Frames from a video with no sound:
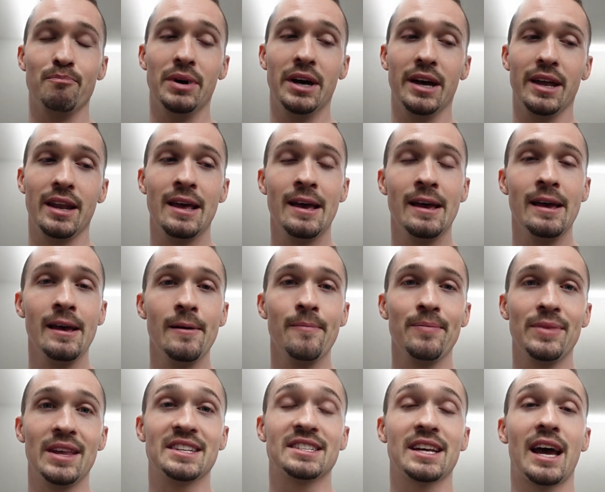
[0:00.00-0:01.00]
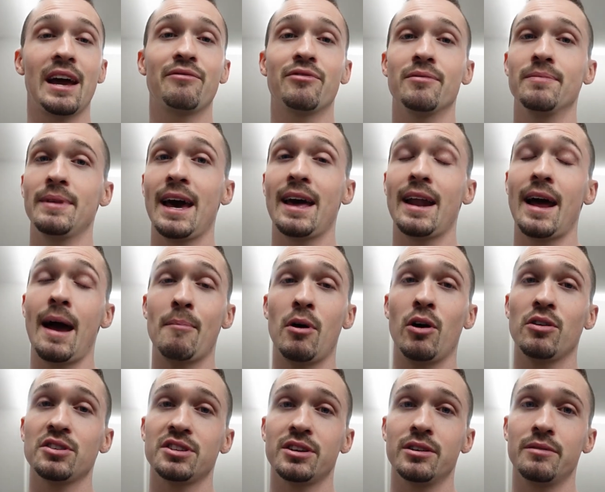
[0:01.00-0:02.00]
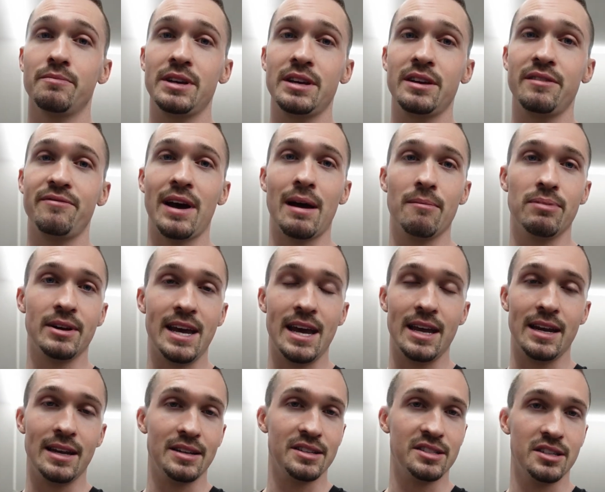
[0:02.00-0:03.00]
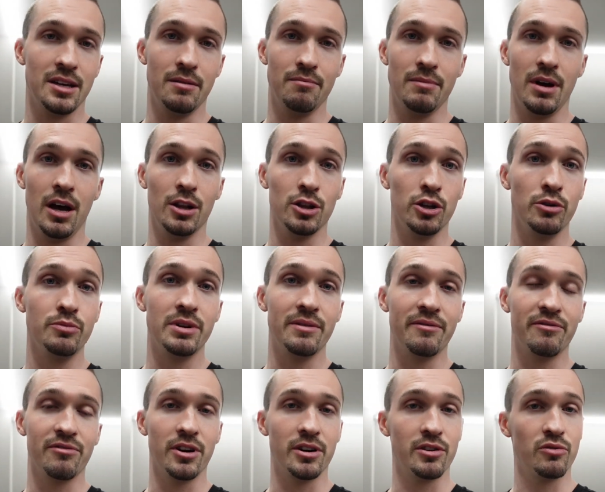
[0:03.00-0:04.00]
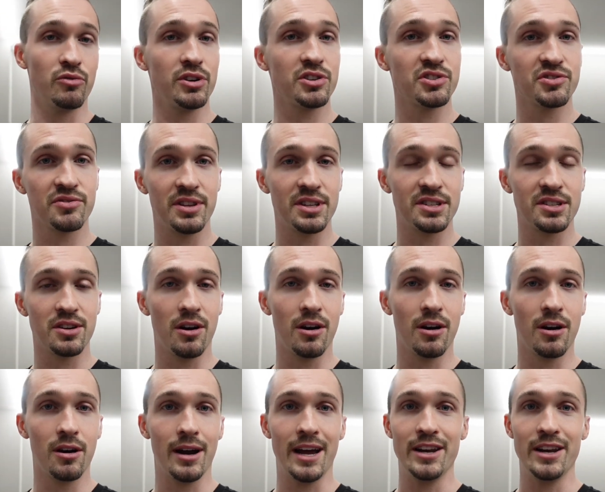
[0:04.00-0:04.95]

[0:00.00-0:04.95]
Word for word: But aside from that, I'm also going to be fabricating some aluminum front grills for this car.